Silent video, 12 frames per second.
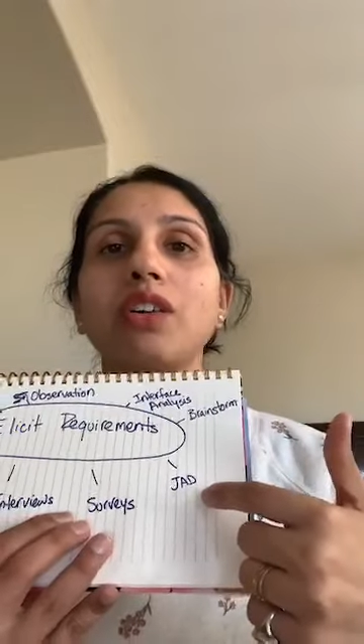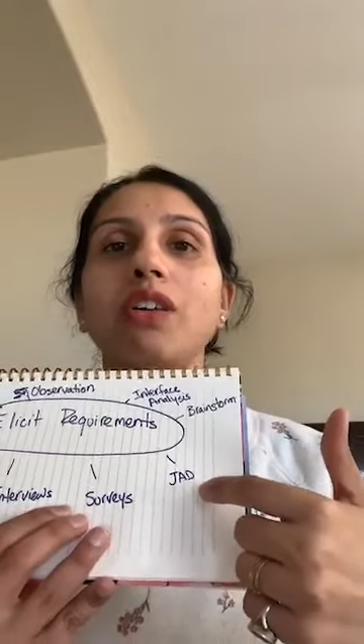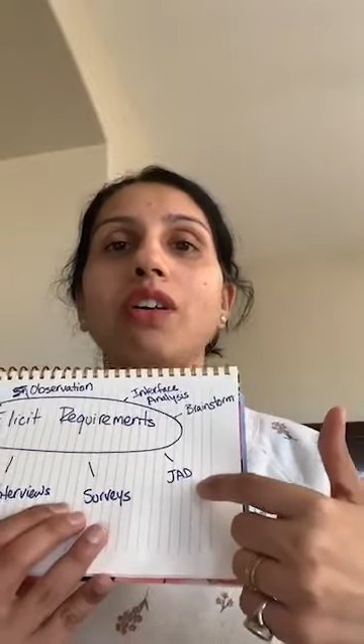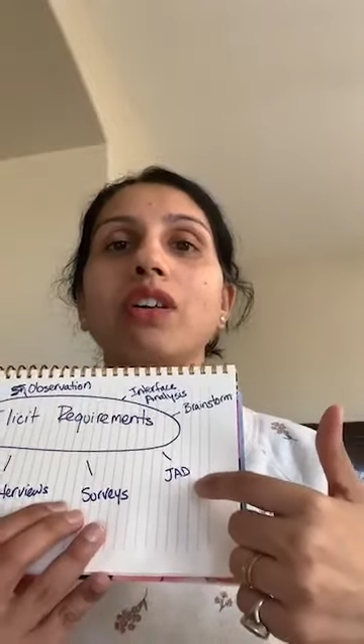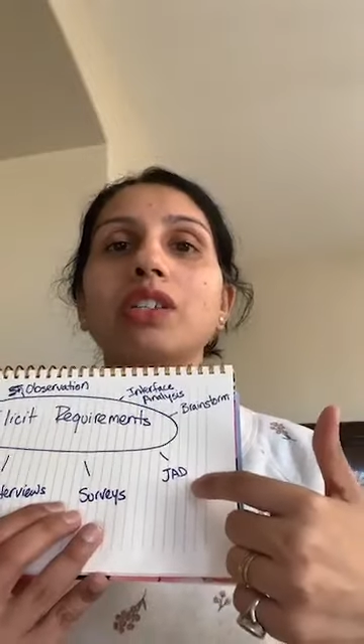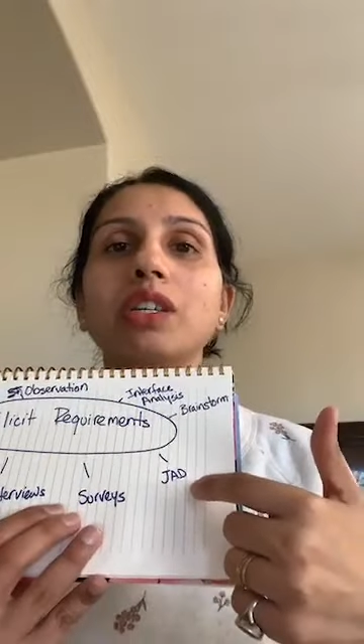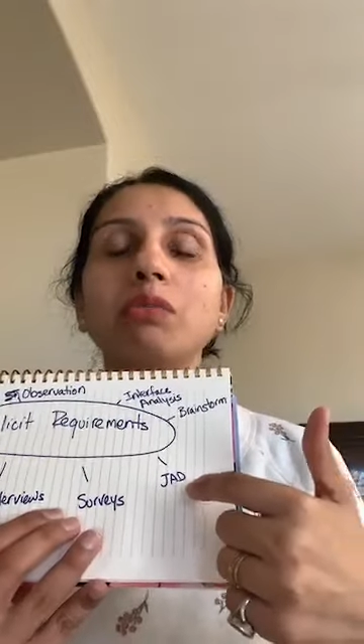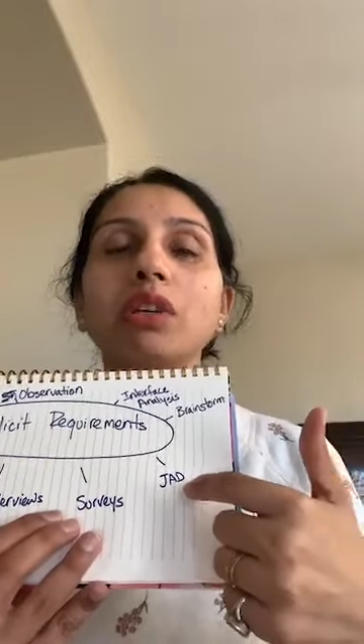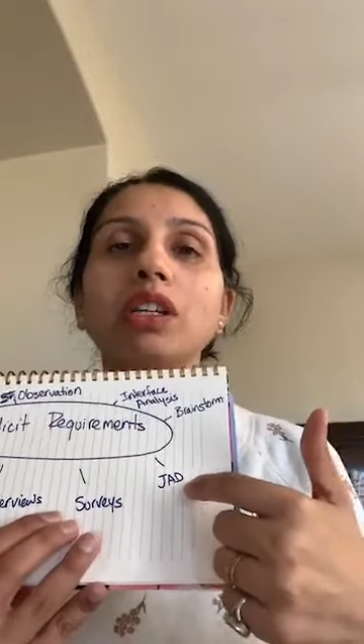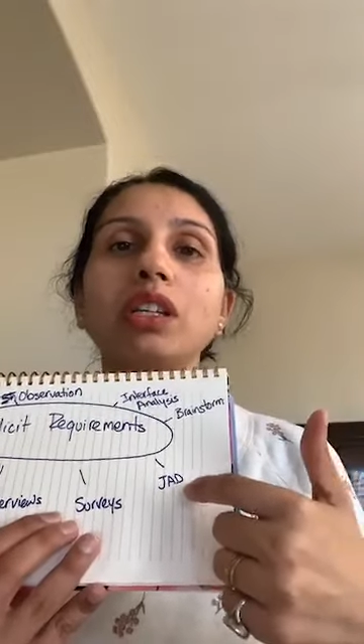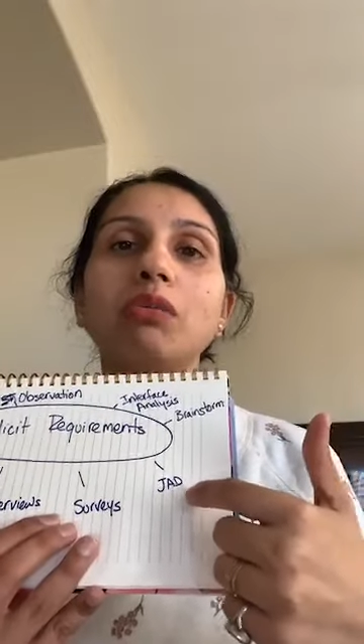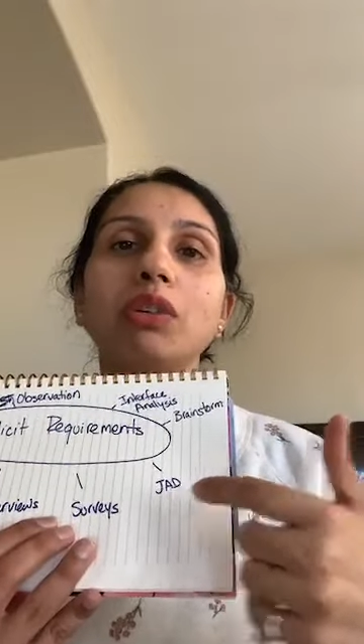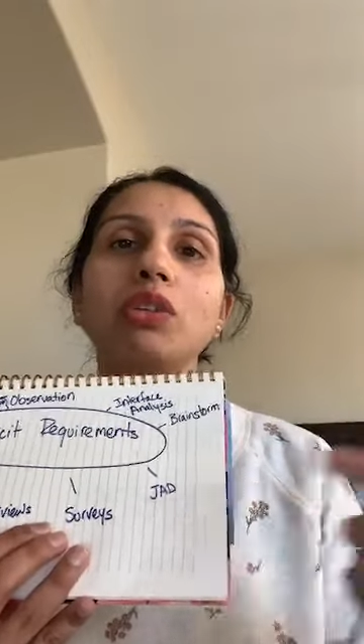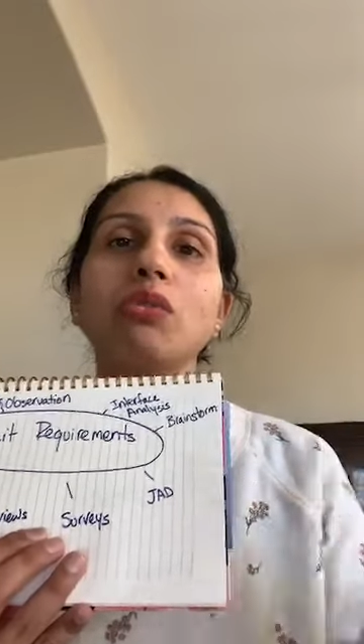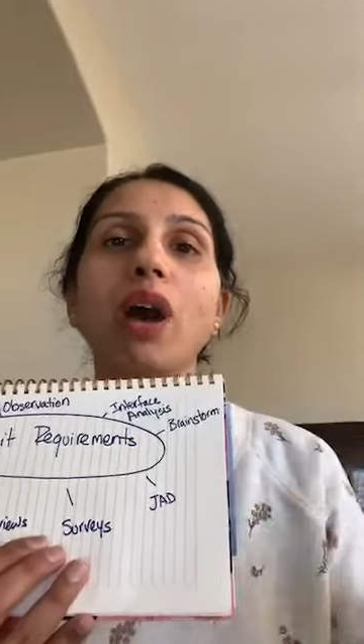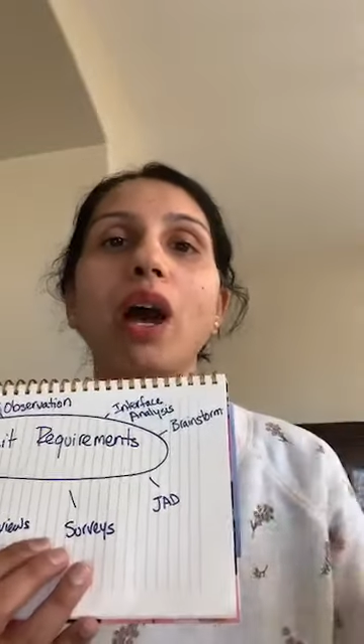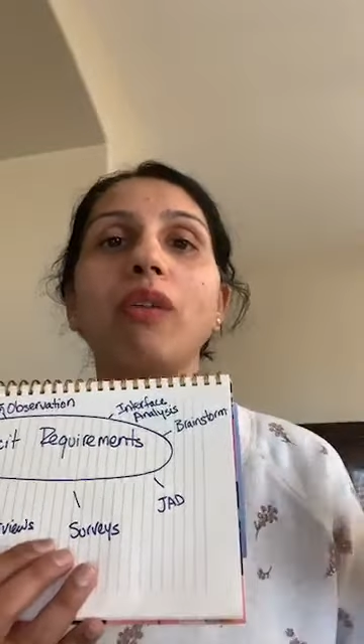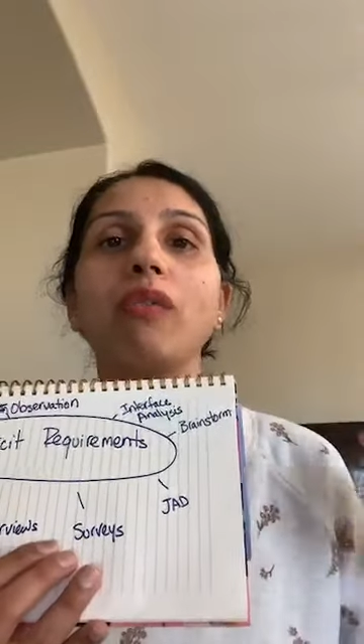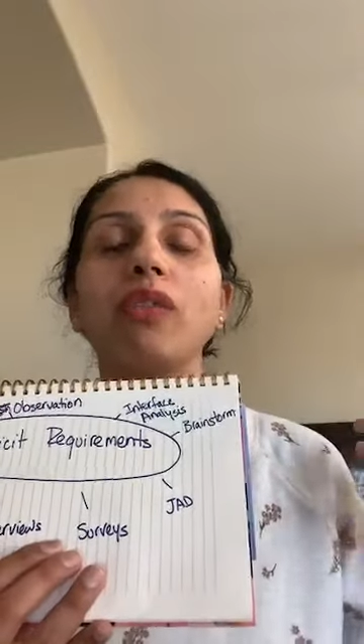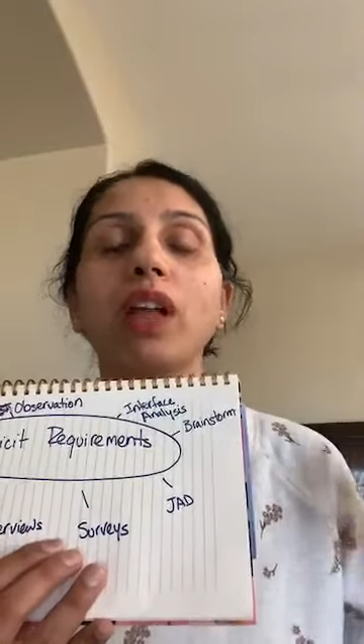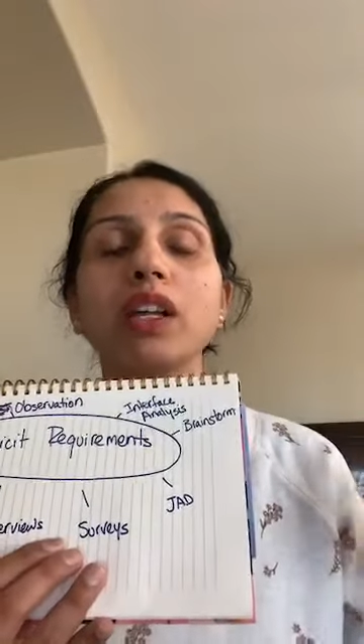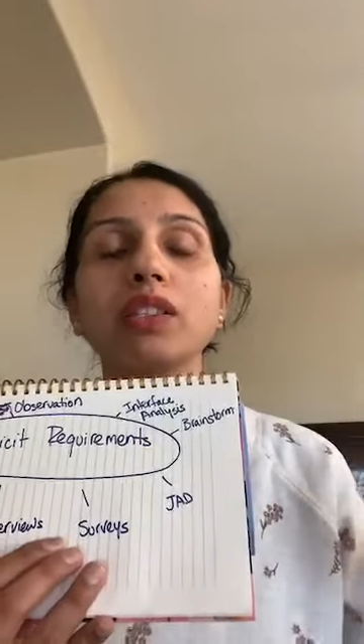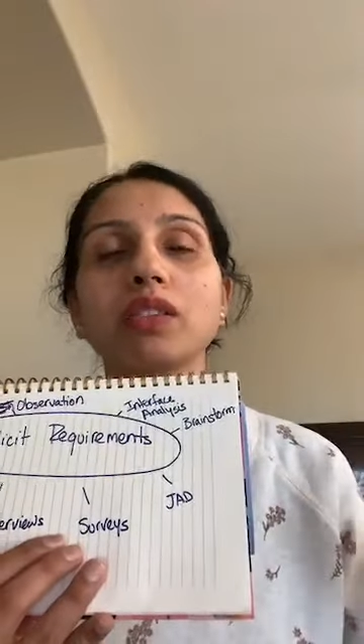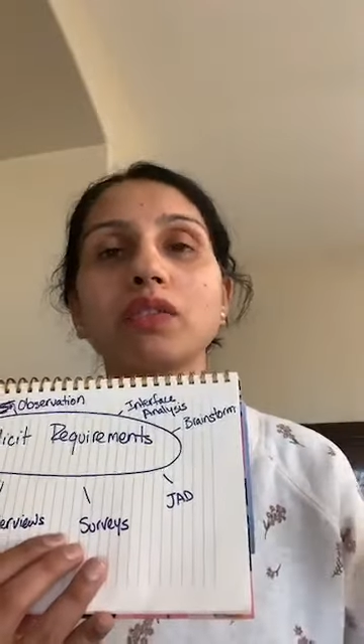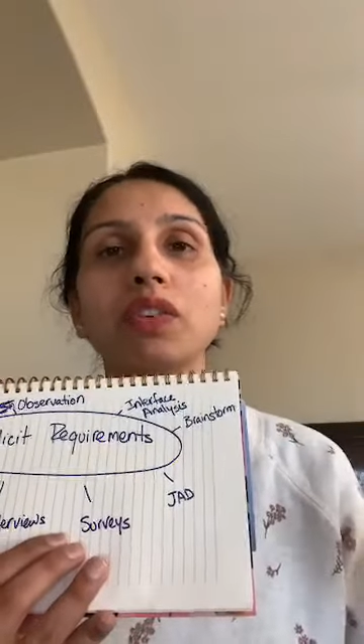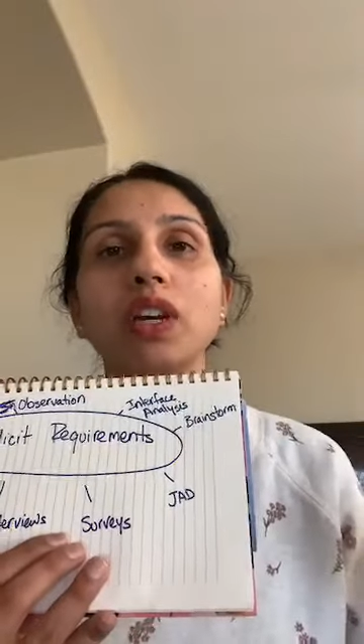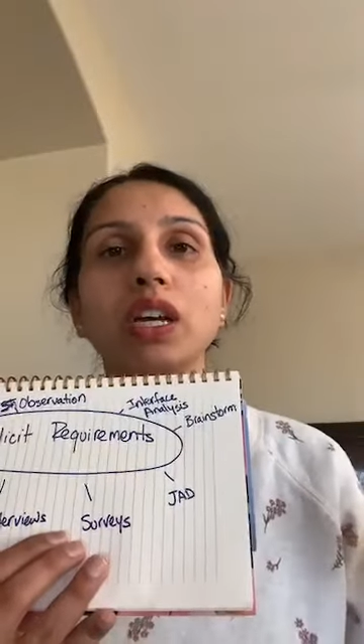are typically when you have lots of